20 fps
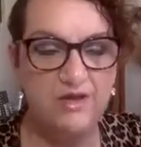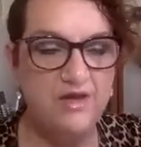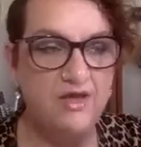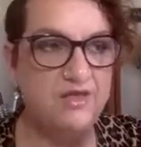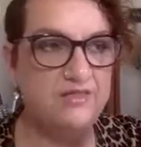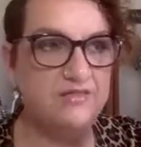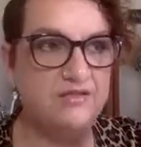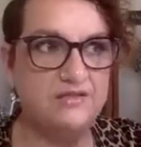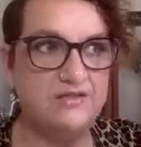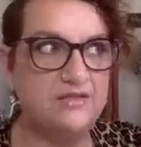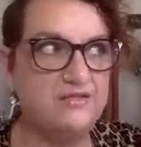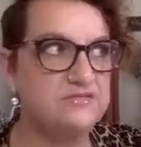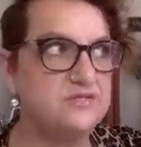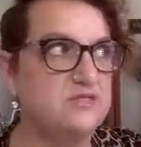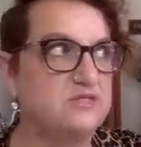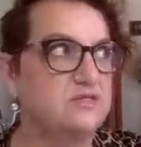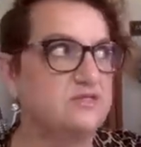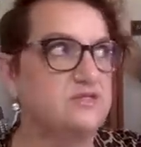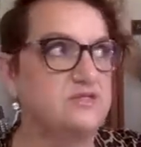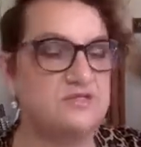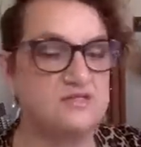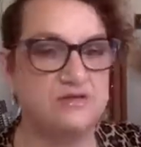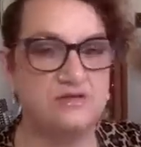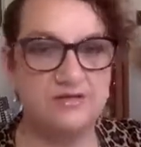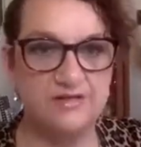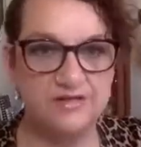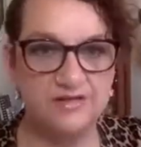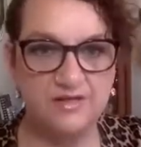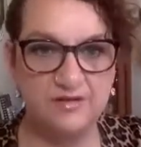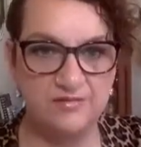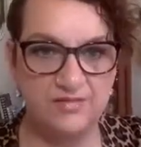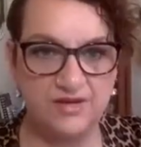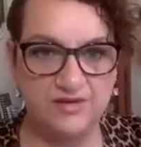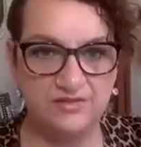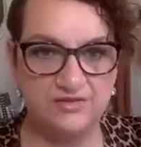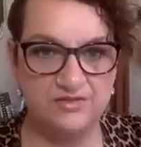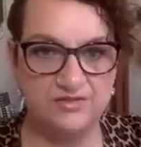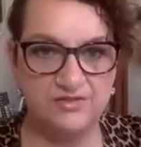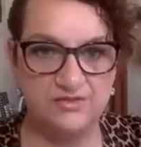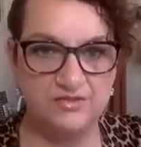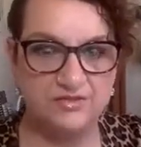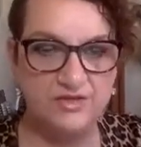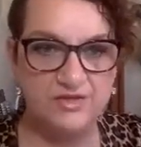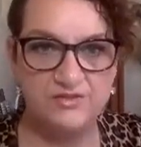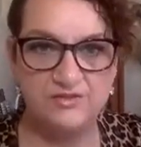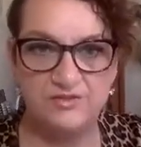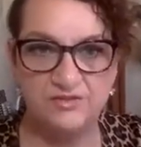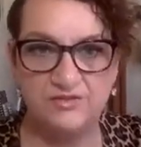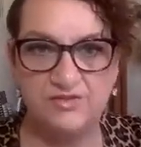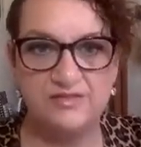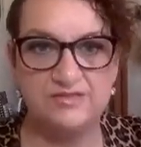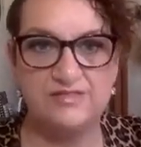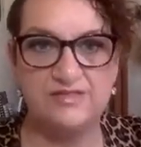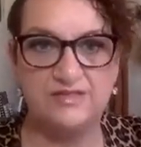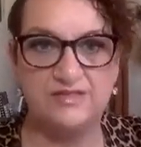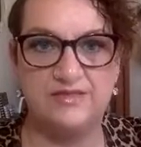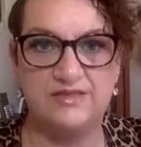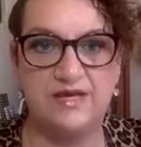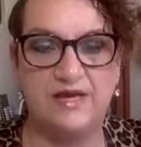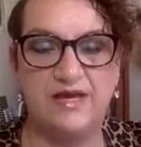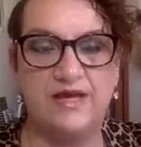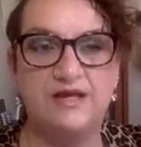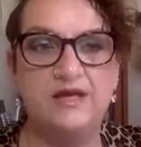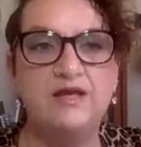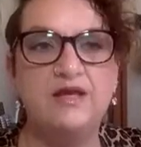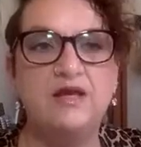and the leaves that are just starting to come out on the trees, or things like that.